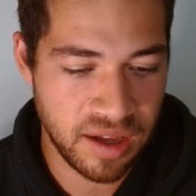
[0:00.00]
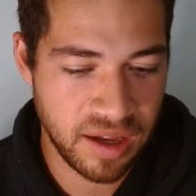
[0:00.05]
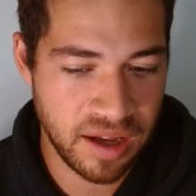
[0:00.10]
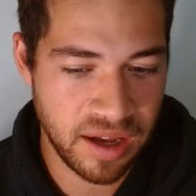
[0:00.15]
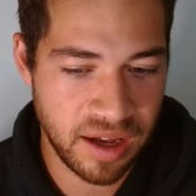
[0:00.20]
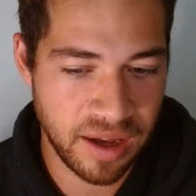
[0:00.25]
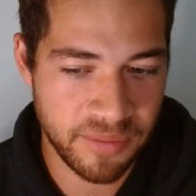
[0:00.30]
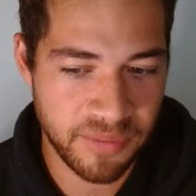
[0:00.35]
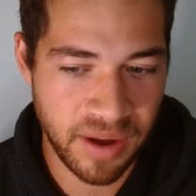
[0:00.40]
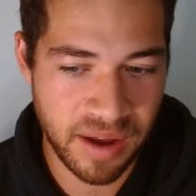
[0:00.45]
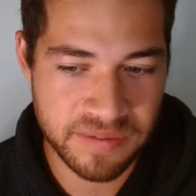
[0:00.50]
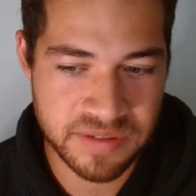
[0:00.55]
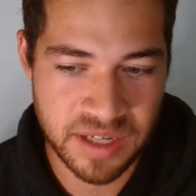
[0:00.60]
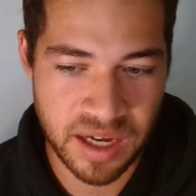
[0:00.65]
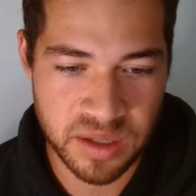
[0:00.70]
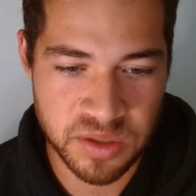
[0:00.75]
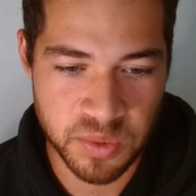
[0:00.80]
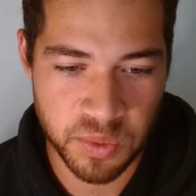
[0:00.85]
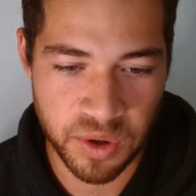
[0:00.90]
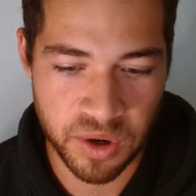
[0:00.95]
I have
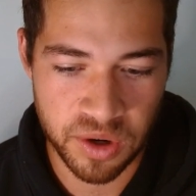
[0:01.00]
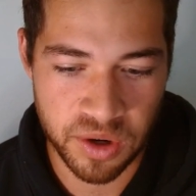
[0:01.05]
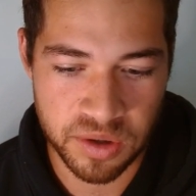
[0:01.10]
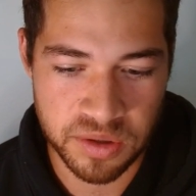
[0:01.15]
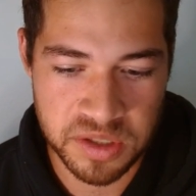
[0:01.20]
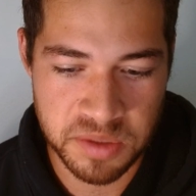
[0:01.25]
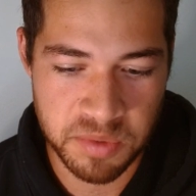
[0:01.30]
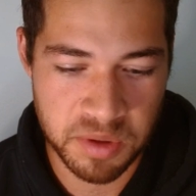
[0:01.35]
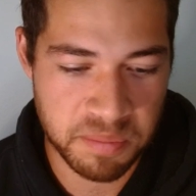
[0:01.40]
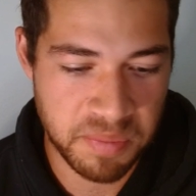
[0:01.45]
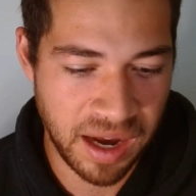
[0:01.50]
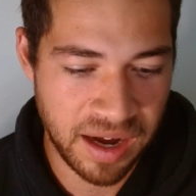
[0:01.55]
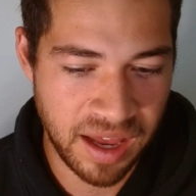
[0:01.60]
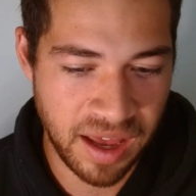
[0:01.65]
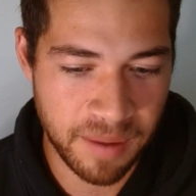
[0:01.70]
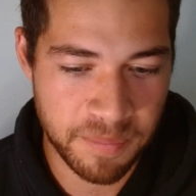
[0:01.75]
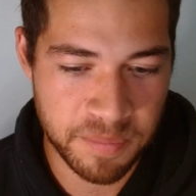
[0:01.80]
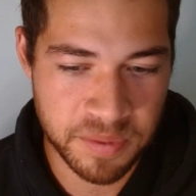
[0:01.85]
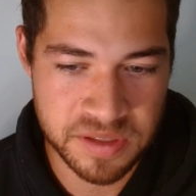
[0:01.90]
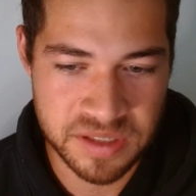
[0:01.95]
times where something bad
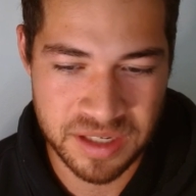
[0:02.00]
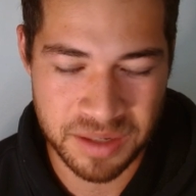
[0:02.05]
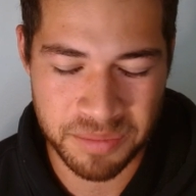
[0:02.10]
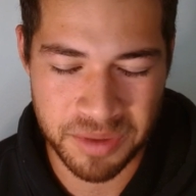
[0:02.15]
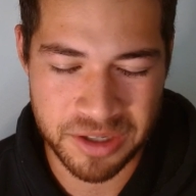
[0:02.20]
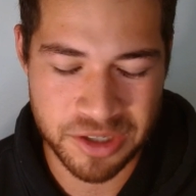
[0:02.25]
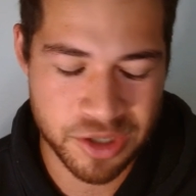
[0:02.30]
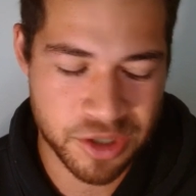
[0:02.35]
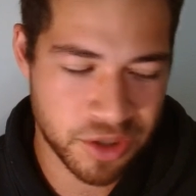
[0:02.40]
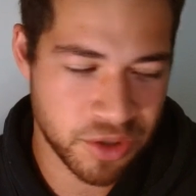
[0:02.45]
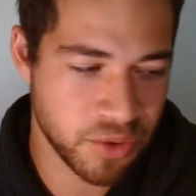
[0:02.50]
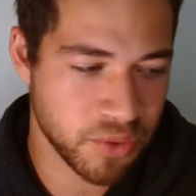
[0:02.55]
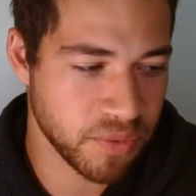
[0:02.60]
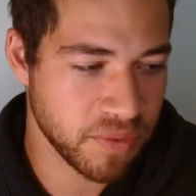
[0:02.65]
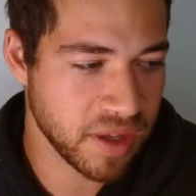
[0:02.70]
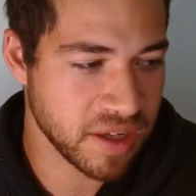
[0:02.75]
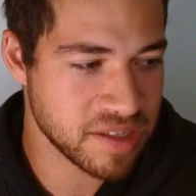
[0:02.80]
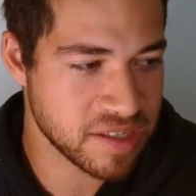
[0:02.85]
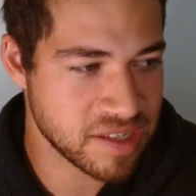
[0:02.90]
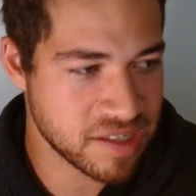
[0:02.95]
happens. I'm shoot,
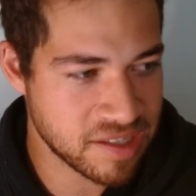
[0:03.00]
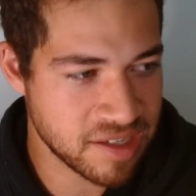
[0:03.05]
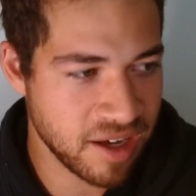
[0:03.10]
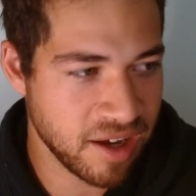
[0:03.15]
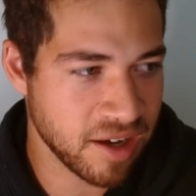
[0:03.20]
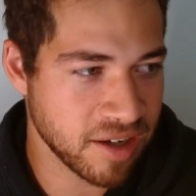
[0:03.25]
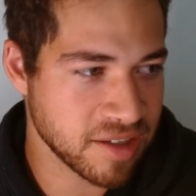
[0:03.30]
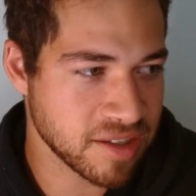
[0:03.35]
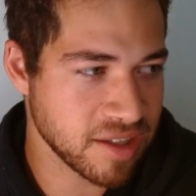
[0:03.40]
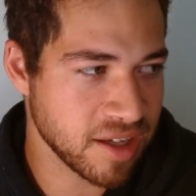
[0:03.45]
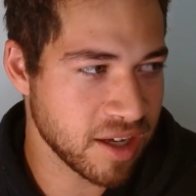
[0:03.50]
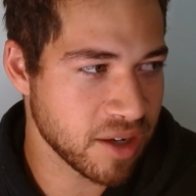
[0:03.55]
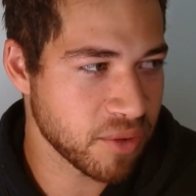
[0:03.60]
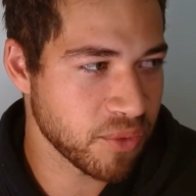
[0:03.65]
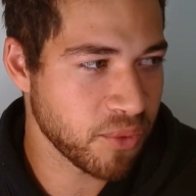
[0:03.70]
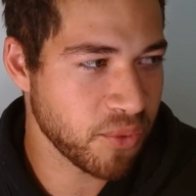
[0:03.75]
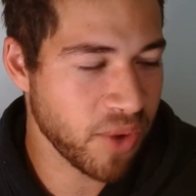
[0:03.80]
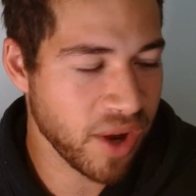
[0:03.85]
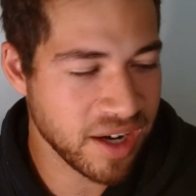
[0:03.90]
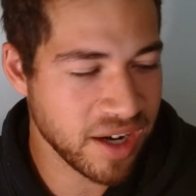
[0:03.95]
that sucks.
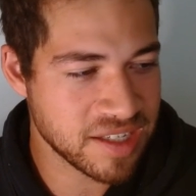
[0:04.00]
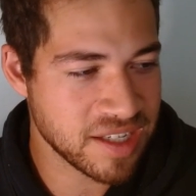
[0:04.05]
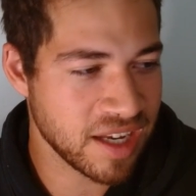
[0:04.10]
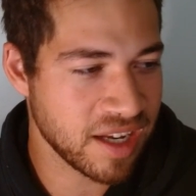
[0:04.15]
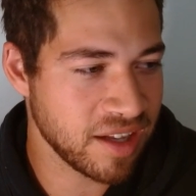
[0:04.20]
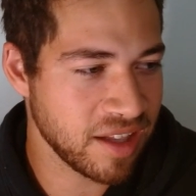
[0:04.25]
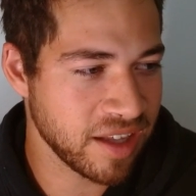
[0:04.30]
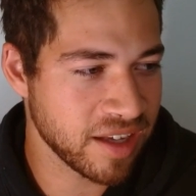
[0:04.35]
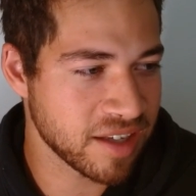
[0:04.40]
Why does that,